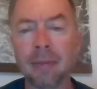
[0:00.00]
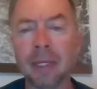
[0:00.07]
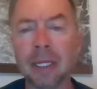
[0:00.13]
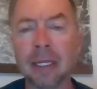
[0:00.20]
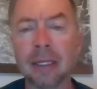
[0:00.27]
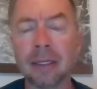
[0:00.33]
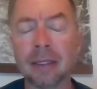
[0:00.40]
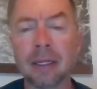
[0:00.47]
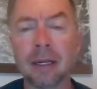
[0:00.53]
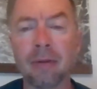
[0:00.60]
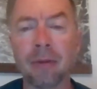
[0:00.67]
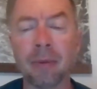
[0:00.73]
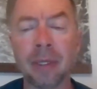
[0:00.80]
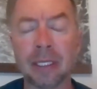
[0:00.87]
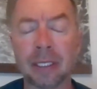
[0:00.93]
I mean, the
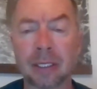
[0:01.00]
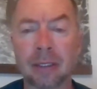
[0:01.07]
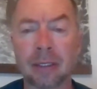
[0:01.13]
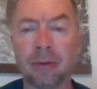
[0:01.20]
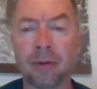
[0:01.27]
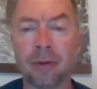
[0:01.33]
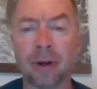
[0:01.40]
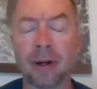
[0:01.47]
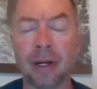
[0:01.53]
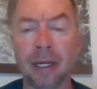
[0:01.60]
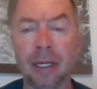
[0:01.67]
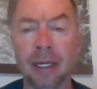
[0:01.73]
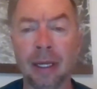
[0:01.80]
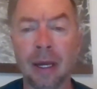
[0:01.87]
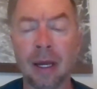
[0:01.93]
government is still
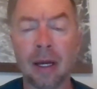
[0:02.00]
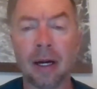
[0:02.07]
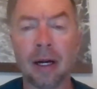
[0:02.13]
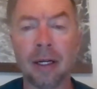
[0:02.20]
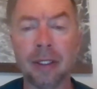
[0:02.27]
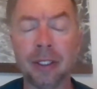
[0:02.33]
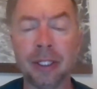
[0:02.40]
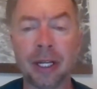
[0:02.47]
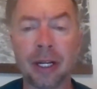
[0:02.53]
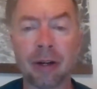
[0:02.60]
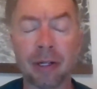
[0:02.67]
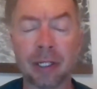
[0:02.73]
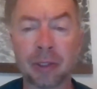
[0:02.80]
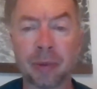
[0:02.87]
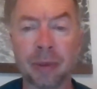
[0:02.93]
very
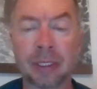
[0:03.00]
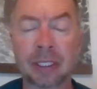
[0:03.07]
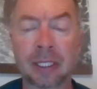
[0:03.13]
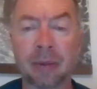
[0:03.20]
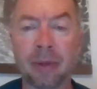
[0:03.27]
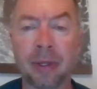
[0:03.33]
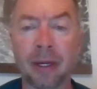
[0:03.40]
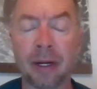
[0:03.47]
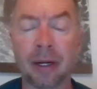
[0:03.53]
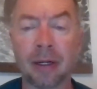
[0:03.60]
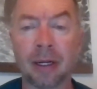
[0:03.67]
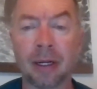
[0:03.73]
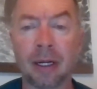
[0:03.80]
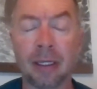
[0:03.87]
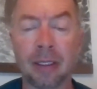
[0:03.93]
generous with some of
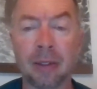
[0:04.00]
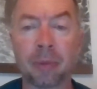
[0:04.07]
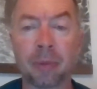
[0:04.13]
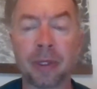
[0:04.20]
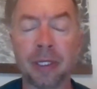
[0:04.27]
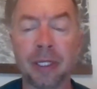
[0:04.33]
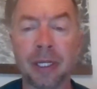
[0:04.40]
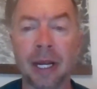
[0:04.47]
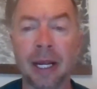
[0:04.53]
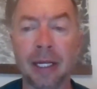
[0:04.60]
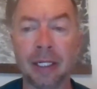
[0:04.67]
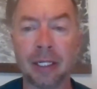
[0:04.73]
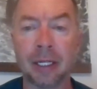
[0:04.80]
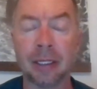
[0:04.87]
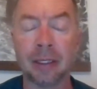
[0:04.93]
their
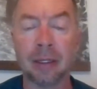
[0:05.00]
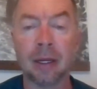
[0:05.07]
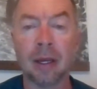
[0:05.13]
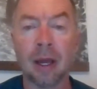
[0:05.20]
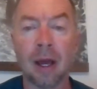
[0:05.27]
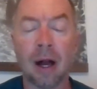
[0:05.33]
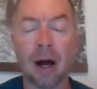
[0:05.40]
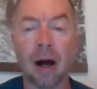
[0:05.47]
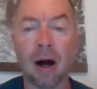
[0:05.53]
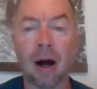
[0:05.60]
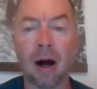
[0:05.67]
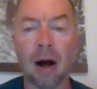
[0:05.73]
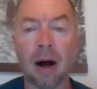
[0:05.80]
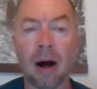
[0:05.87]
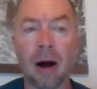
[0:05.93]
depreciation,
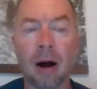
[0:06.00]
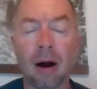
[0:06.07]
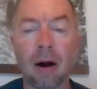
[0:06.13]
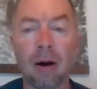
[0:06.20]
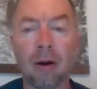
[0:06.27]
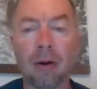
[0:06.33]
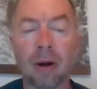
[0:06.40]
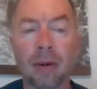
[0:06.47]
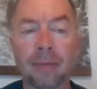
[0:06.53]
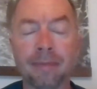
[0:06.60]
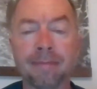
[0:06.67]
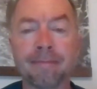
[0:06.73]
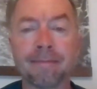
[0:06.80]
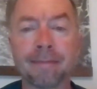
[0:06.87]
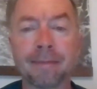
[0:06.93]

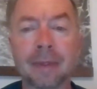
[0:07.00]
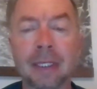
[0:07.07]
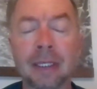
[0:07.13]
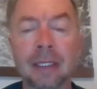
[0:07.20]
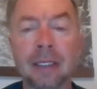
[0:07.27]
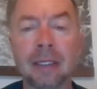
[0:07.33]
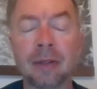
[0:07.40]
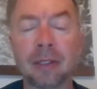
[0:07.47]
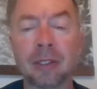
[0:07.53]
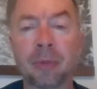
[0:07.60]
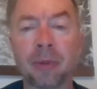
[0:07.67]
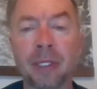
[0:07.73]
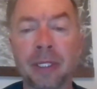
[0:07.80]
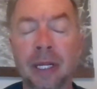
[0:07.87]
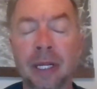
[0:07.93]
the
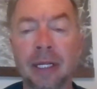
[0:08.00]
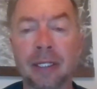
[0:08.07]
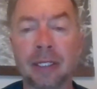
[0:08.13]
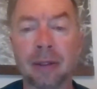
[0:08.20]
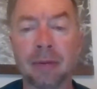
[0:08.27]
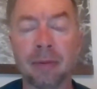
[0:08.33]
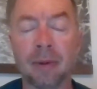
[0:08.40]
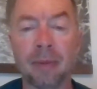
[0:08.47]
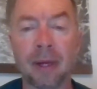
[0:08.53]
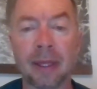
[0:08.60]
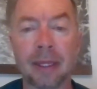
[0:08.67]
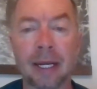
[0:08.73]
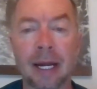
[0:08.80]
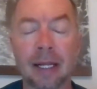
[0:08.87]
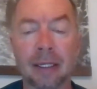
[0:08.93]
depreciation
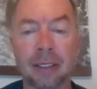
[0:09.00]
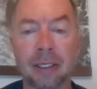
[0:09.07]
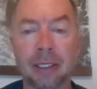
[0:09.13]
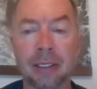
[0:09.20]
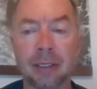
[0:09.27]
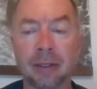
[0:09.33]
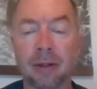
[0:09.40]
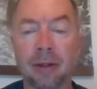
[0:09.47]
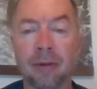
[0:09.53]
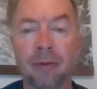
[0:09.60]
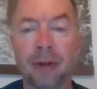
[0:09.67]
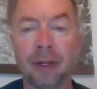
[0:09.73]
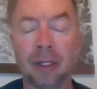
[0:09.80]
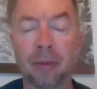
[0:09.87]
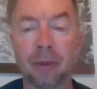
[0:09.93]
methodologies
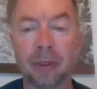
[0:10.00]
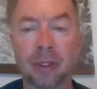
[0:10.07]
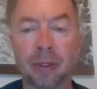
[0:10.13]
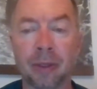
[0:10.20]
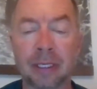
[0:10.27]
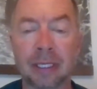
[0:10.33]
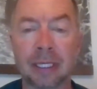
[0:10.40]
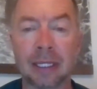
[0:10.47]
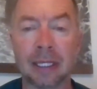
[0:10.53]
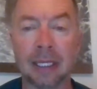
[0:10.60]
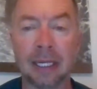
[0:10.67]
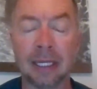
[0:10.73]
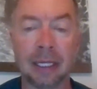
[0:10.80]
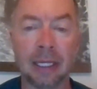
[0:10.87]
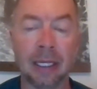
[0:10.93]
available to us at
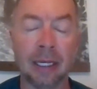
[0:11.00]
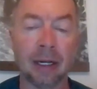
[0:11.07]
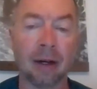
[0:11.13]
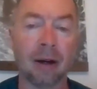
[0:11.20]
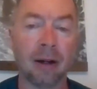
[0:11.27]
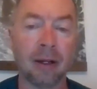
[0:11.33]
the end of the year.